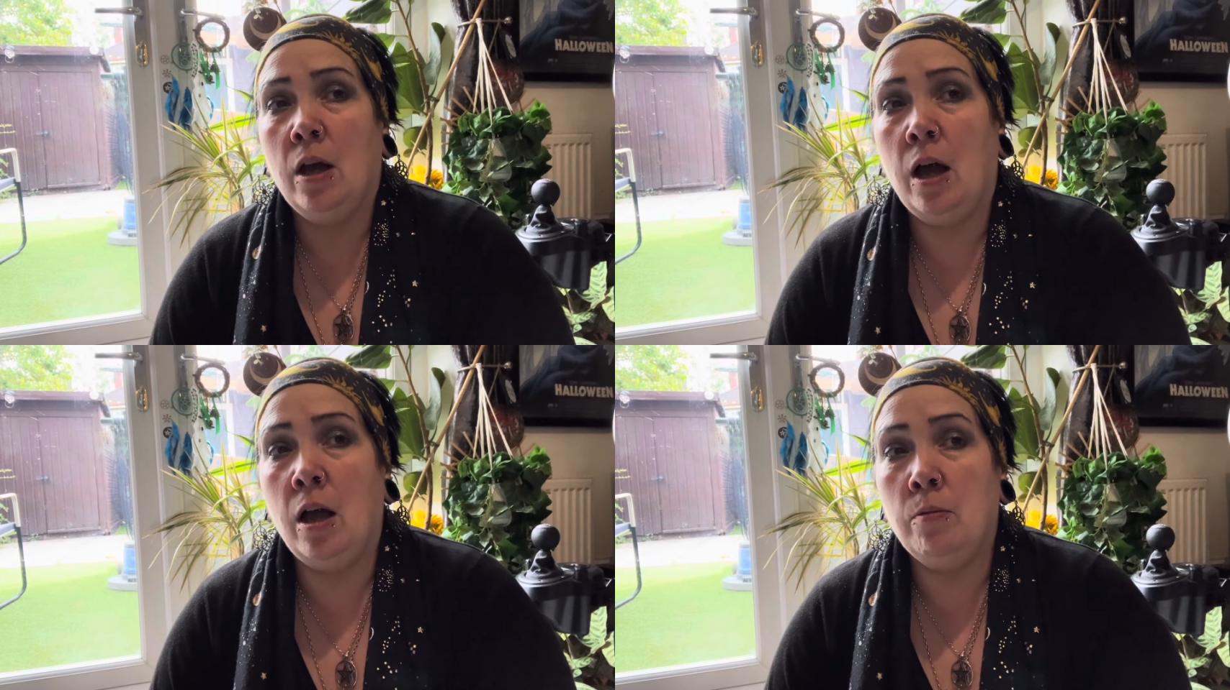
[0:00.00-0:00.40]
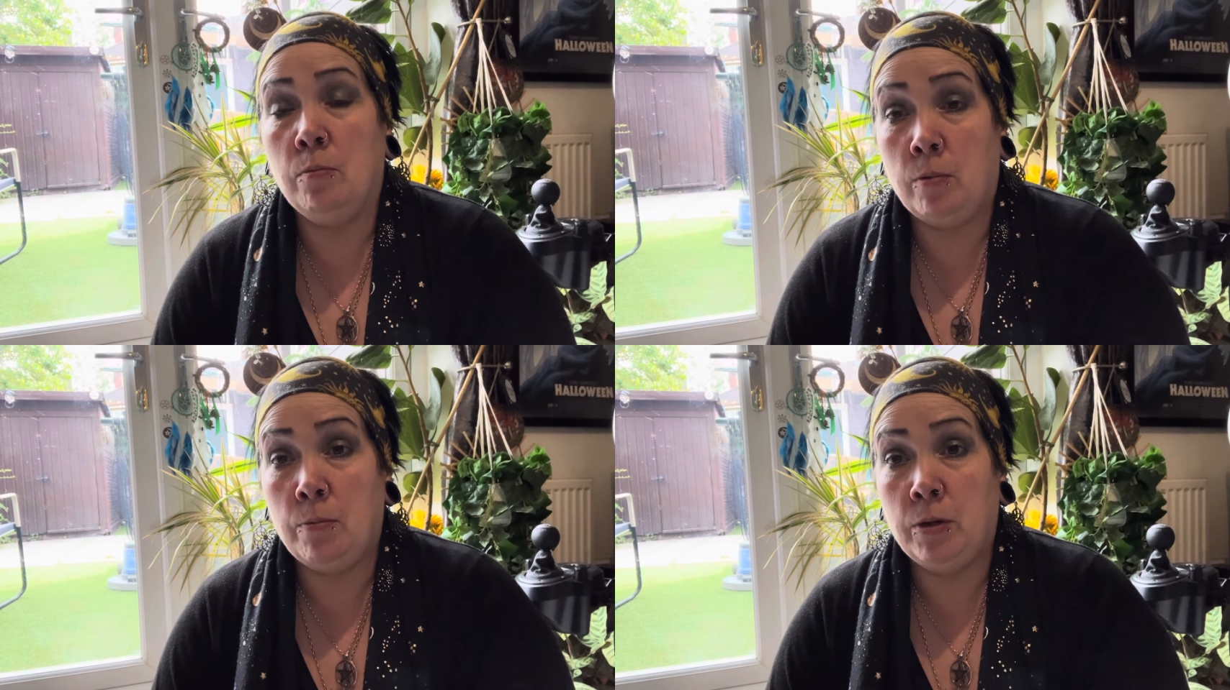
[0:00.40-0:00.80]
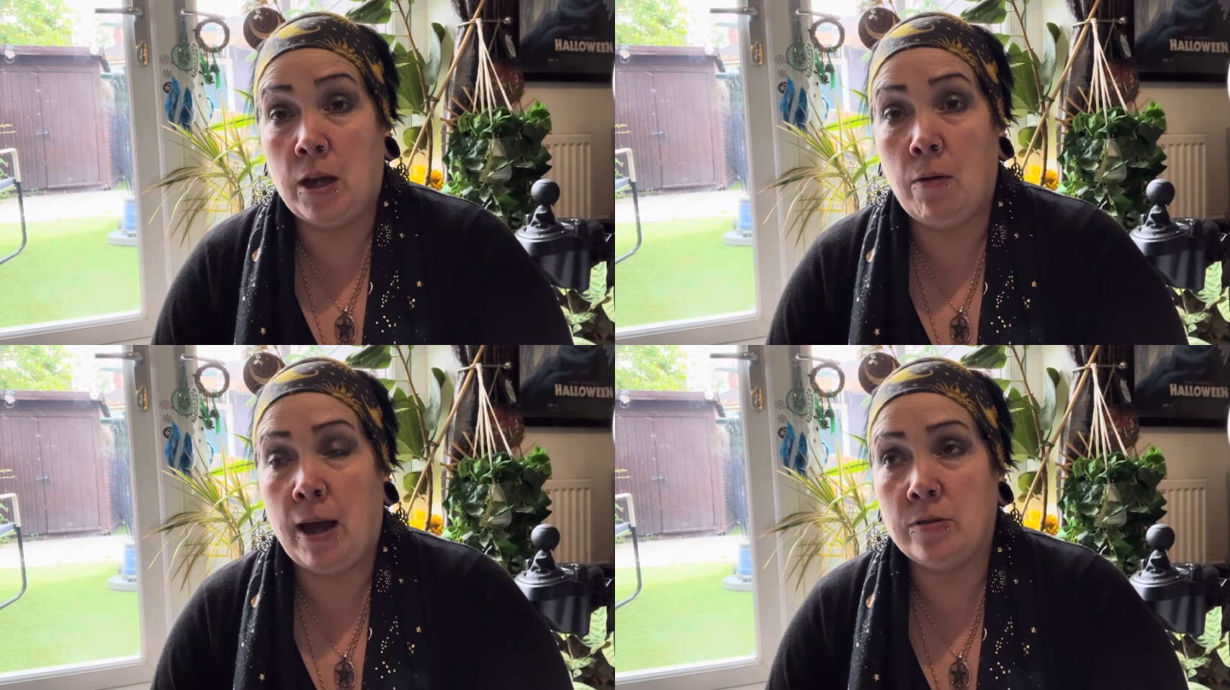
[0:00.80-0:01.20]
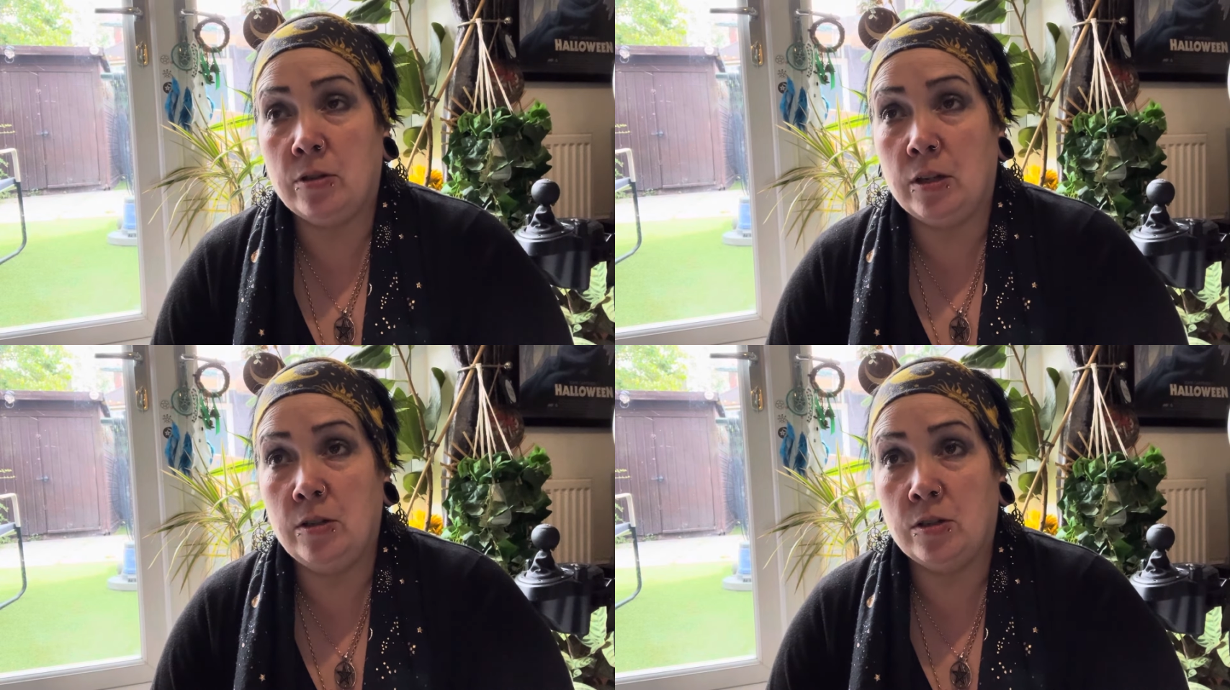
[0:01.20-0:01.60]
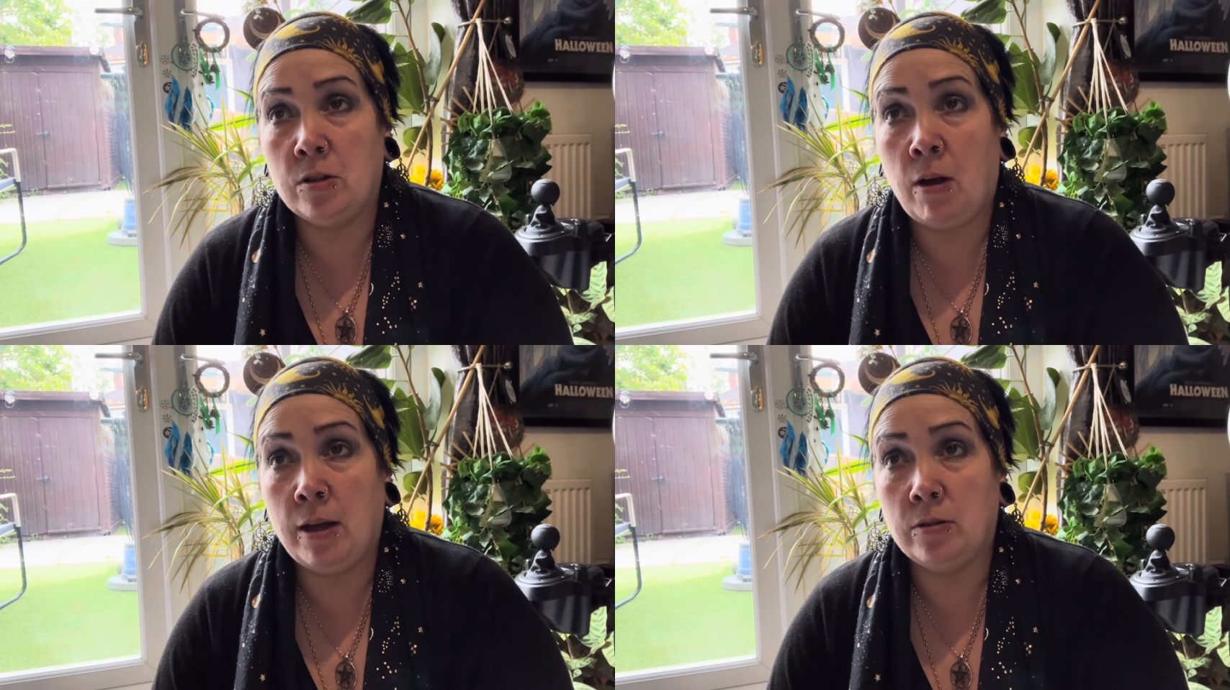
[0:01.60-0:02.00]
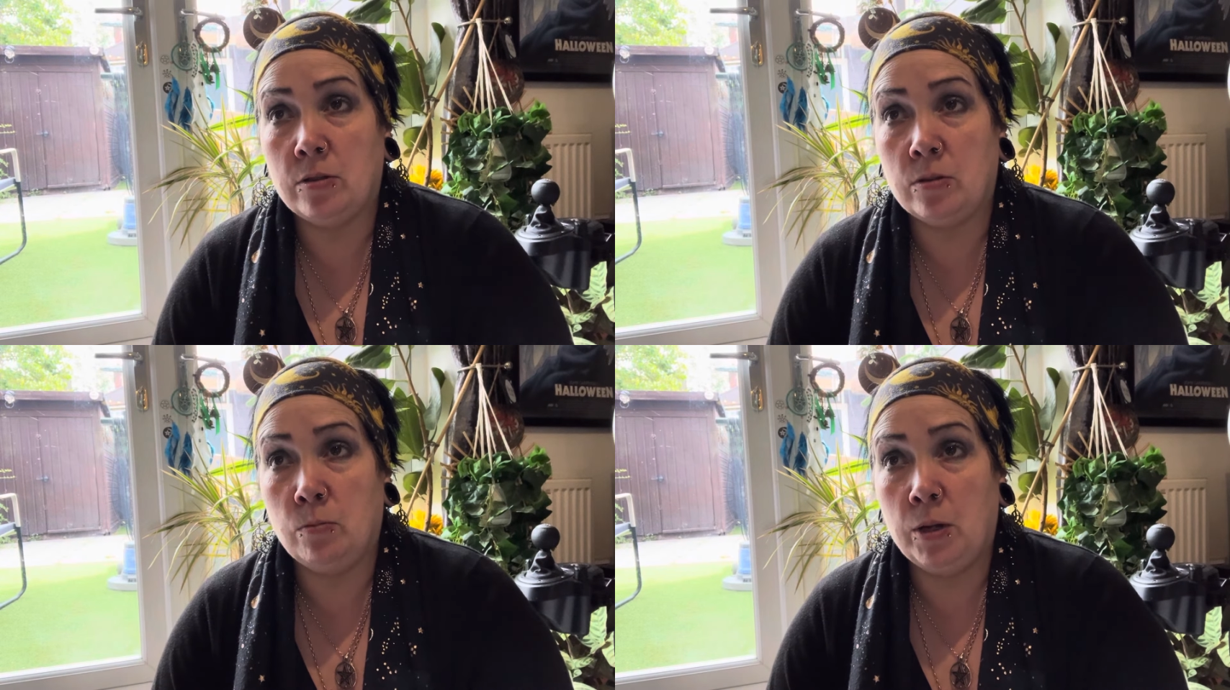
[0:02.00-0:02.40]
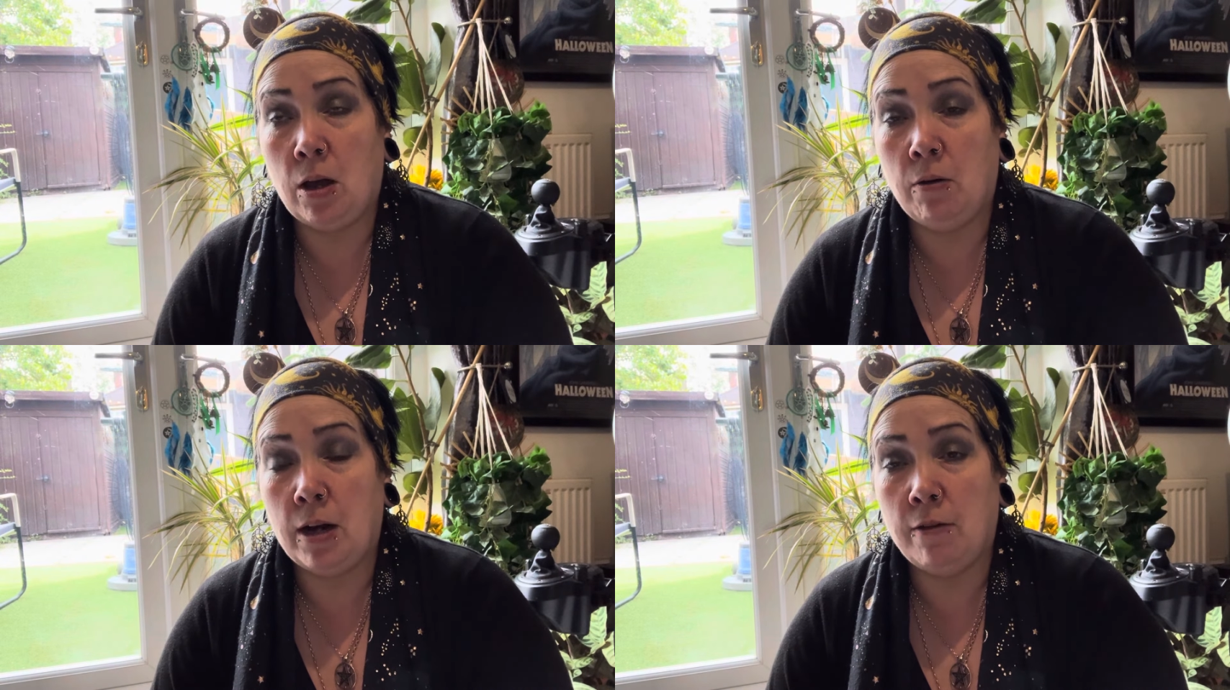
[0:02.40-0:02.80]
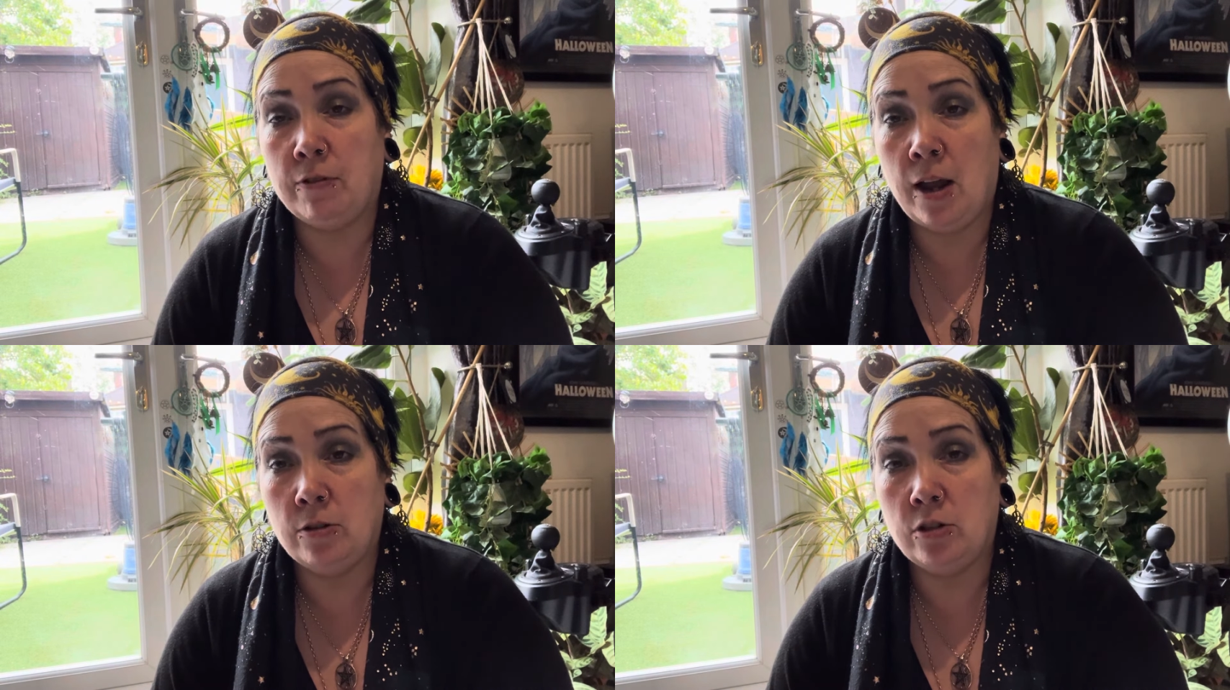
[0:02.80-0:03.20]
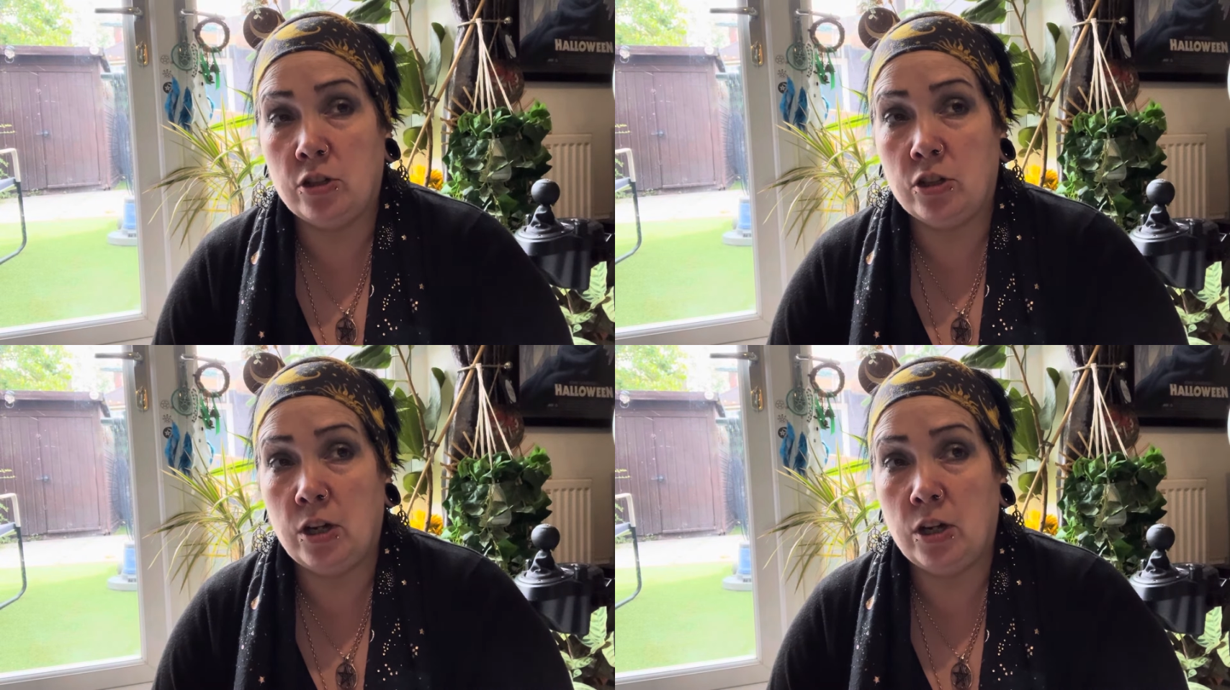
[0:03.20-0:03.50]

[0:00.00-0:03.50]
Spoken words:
when we go out to these sites and we go and have lunch